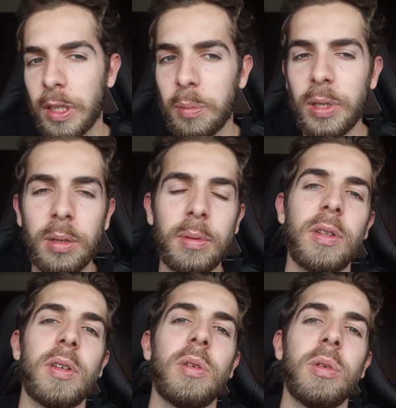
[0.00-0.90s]
maybe
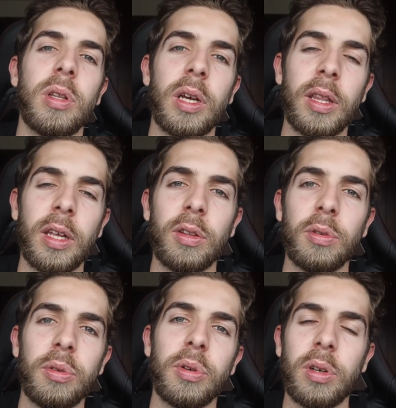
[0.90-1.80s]
it's a good idea to
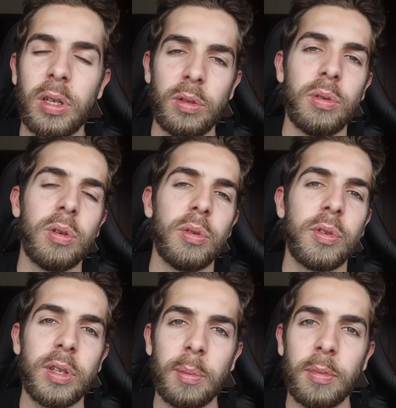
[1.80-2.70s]
look into those
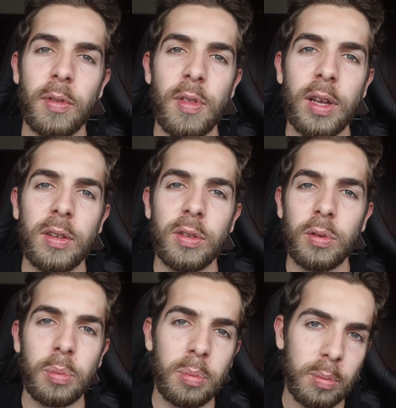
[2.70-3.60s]
type of things to